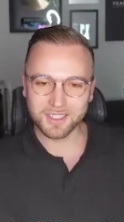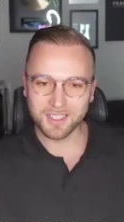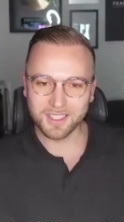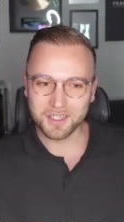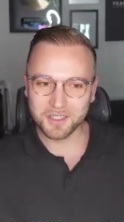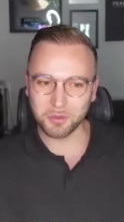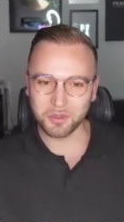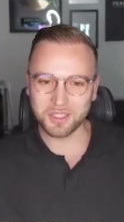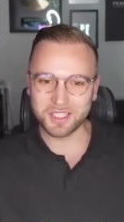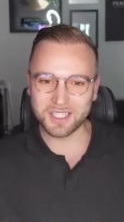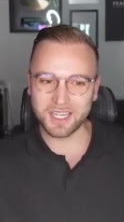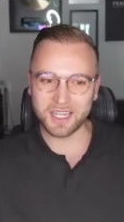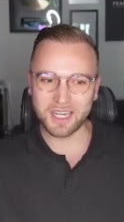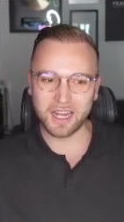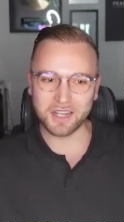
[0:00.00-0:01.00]
So so
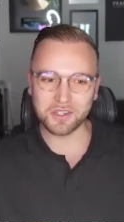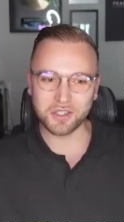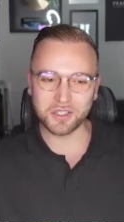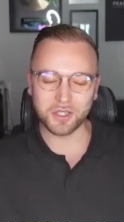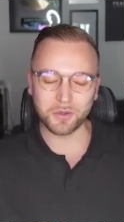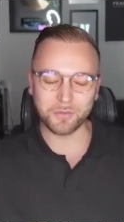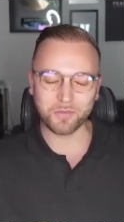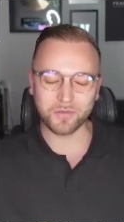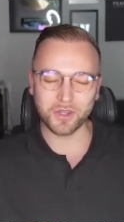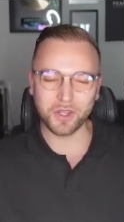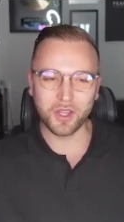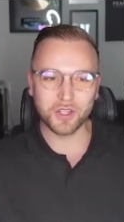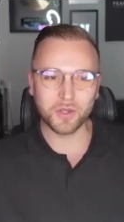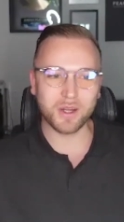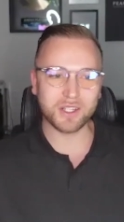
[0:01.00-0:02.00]

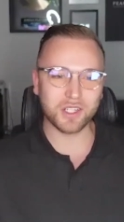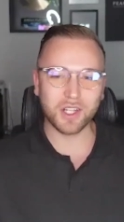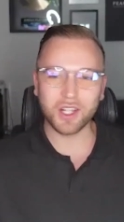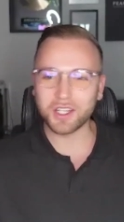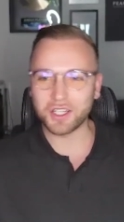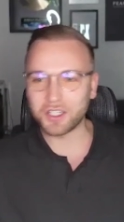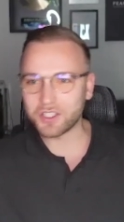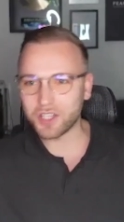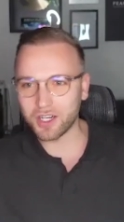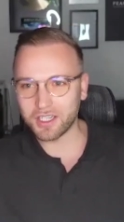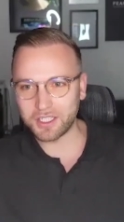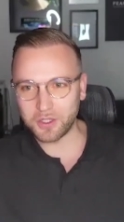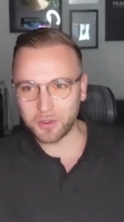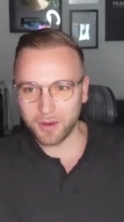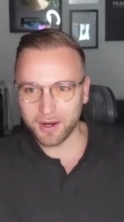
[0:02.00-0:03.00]
you had to learn an
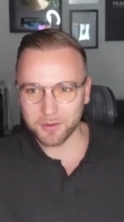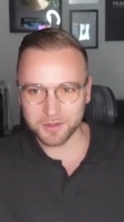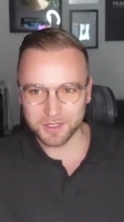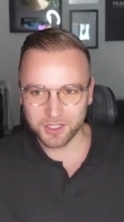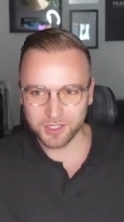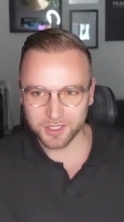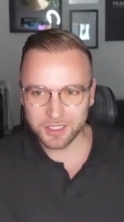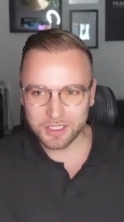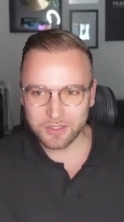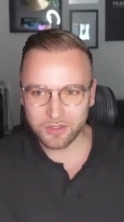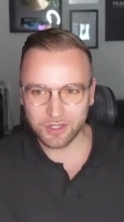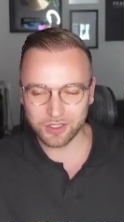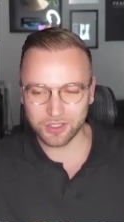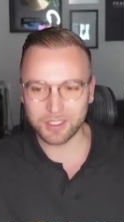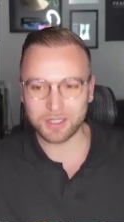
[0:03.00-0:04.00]
entirely new acquisition
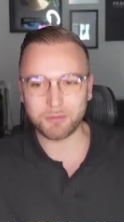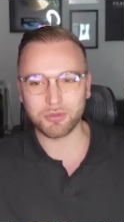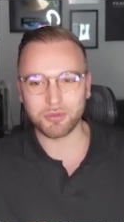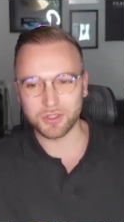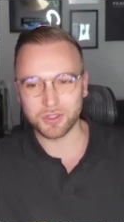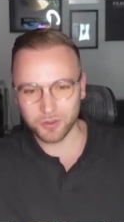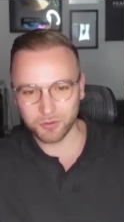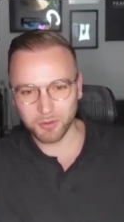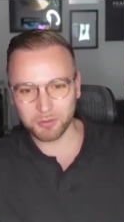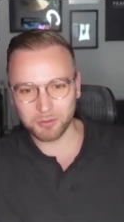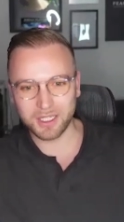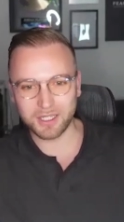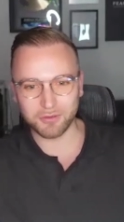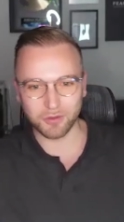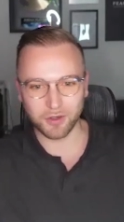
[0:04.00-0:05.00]
strategy,
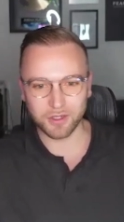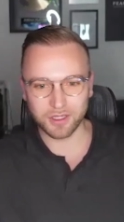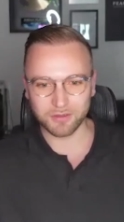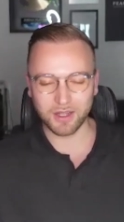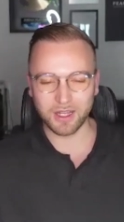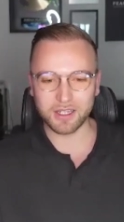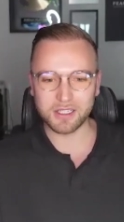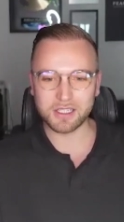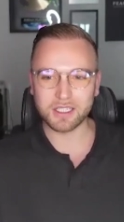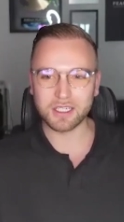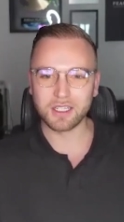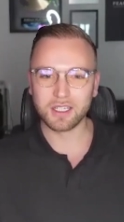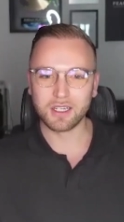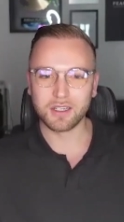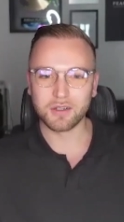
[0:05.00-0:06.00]
presumably for OnlyFans.
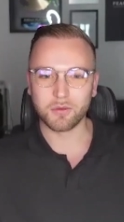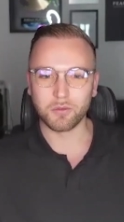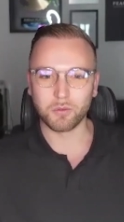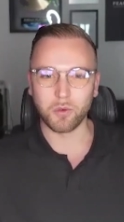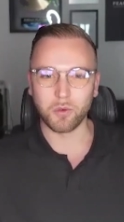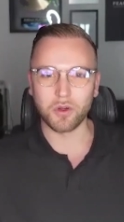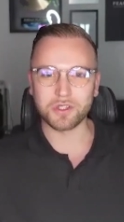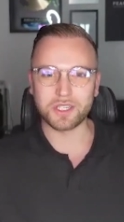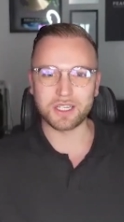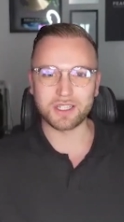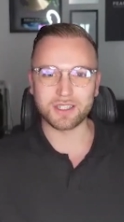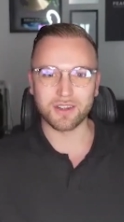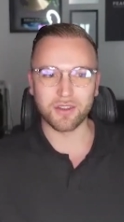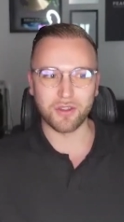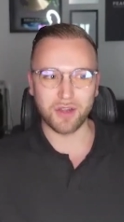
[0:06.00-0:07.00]
What
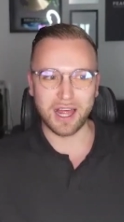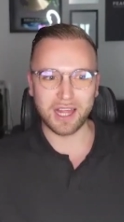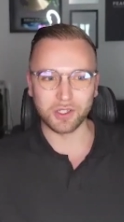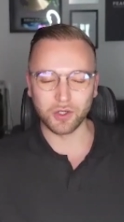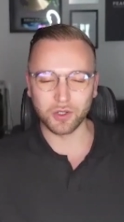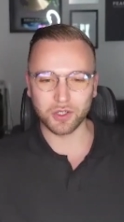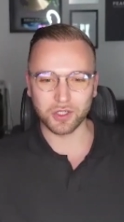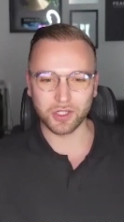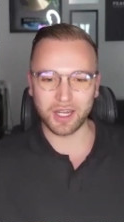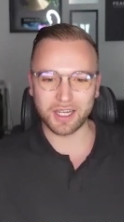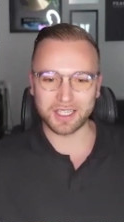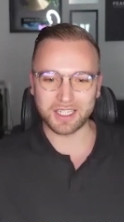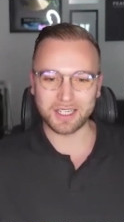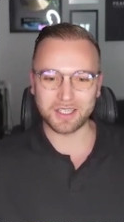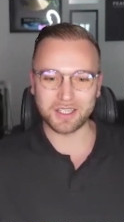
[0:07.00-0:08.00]
did that look like?
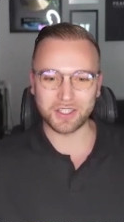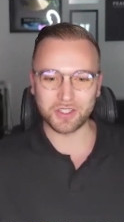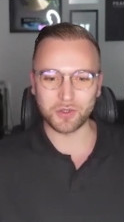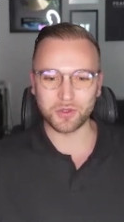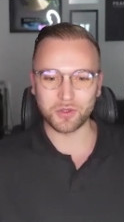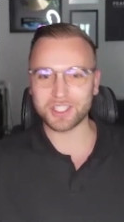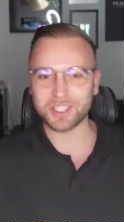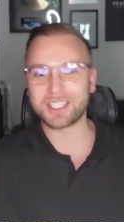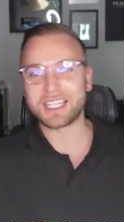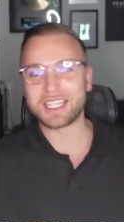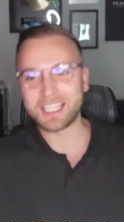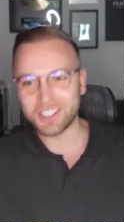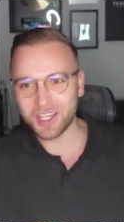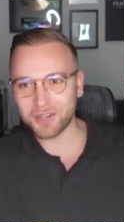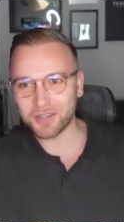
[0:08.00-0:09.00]
Did you just
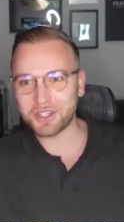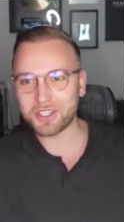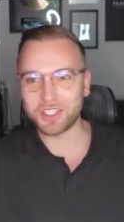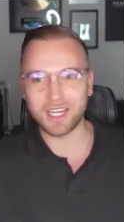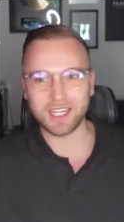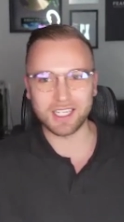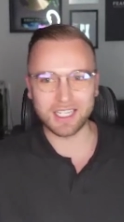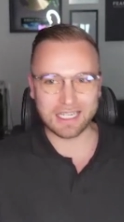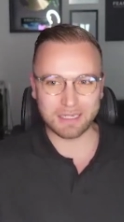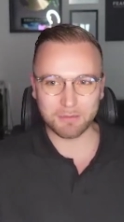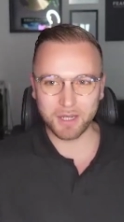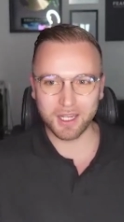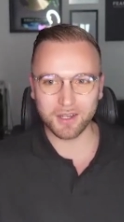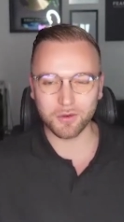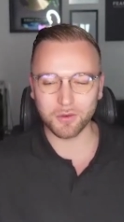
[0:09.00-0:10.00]
lead generation and
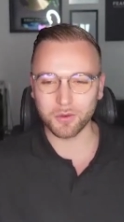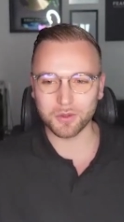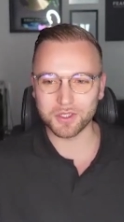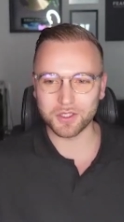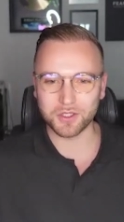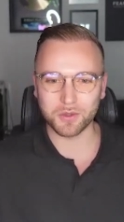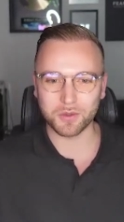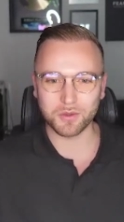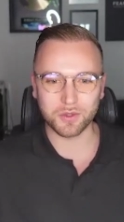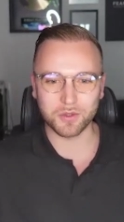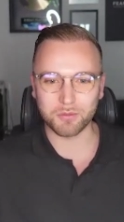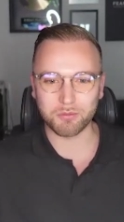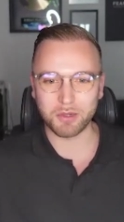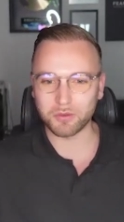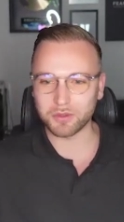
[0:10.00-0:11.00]
email, or did
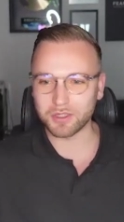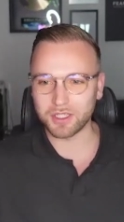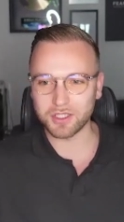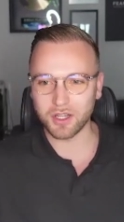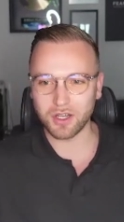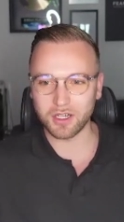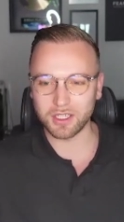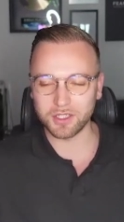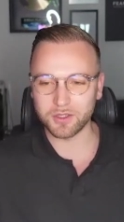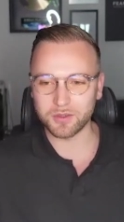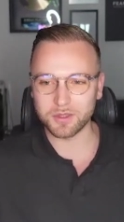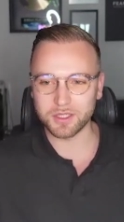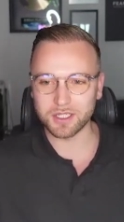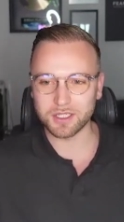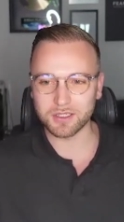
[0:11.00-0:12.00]
you build an entirely new
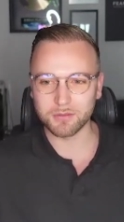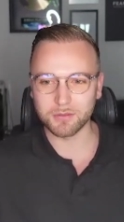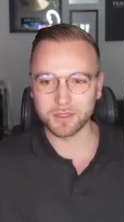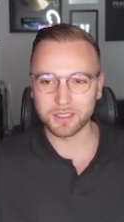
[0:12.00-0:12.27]
system?